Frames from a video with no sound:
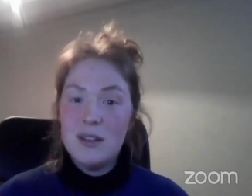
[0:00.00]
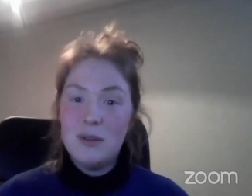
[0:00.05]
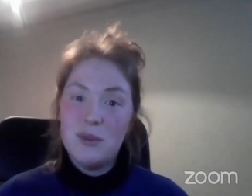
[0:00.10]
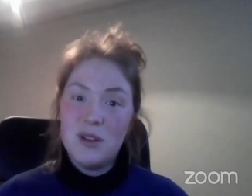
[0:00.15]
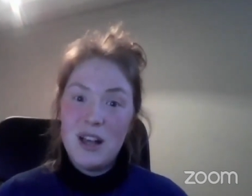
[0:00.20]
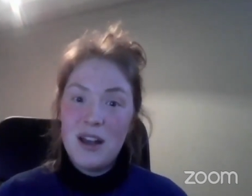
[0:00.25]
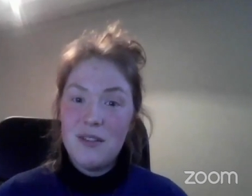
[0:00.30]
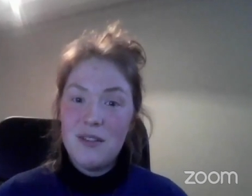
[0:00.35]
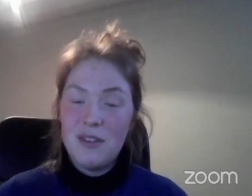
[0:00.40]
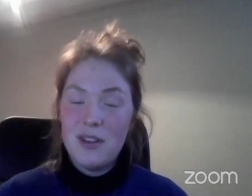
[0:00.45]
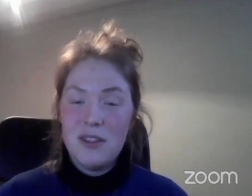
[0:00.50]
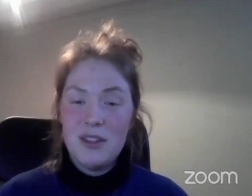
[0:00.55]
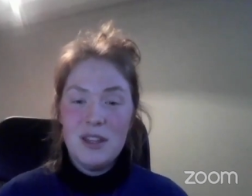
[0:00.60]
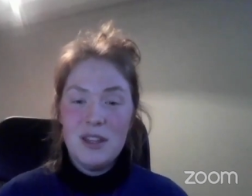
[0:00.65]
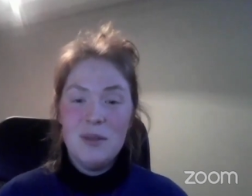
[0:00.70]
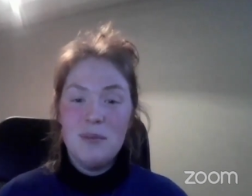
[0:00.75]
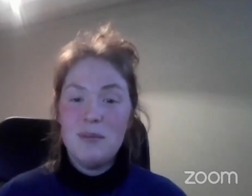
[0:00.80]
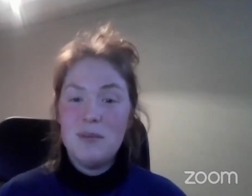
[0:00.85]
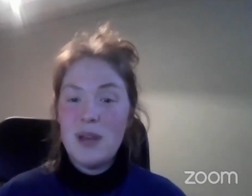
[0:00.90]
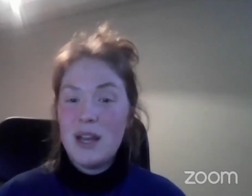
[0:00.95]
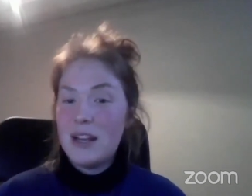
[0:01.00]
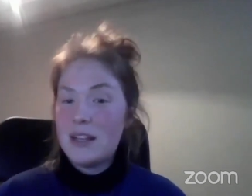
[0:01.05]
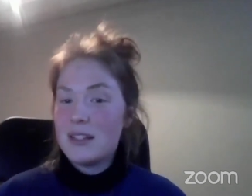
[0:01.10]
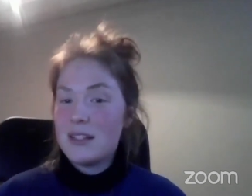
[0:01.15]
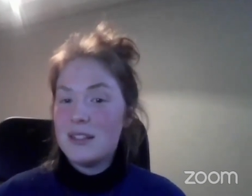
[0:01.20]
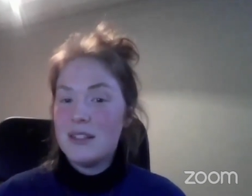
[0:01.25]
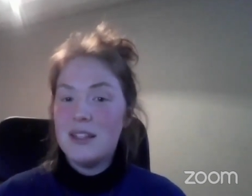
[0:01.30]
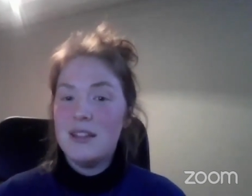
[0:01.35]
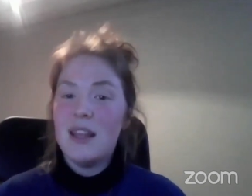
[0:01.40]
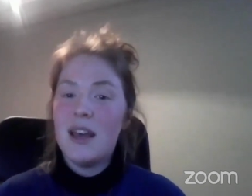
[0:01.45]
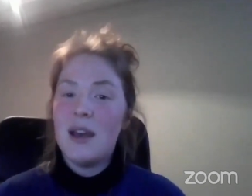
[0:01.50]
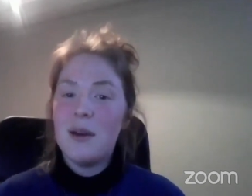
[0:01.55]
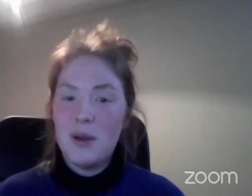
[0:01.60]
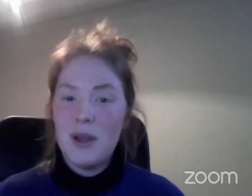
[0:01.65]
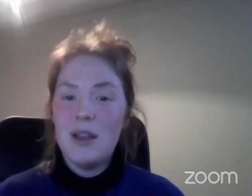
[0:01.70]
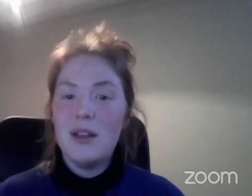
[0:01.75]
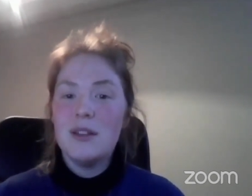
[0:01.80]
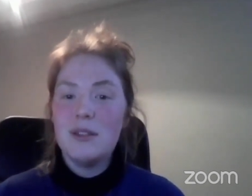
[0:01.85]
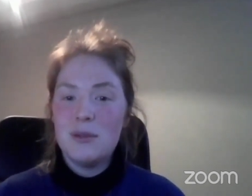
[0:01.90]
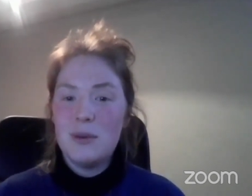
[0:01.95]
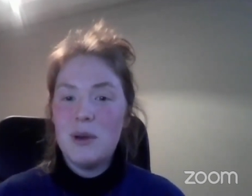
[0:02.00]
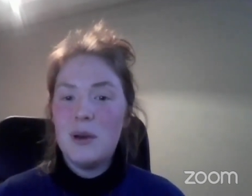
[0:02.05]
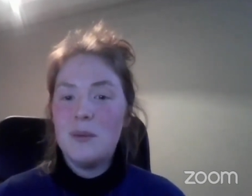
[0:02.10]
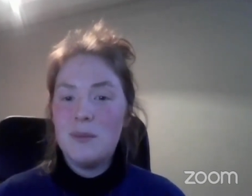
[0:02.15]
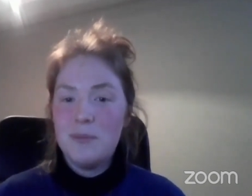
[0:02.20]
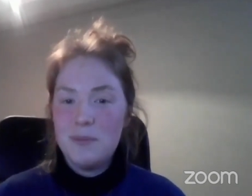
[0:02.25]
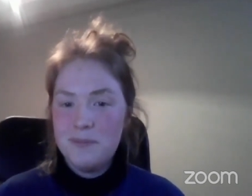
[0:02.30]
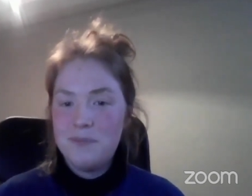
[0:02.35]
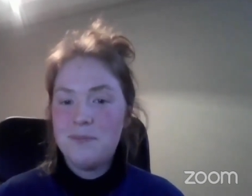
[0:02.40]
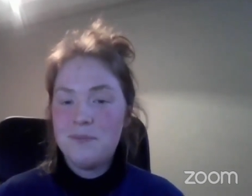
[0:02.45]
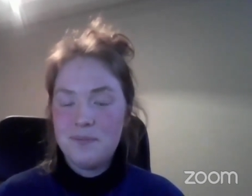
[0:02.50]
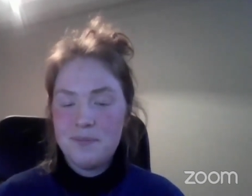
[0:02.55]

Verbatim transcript: It will have other impacts in that way as well.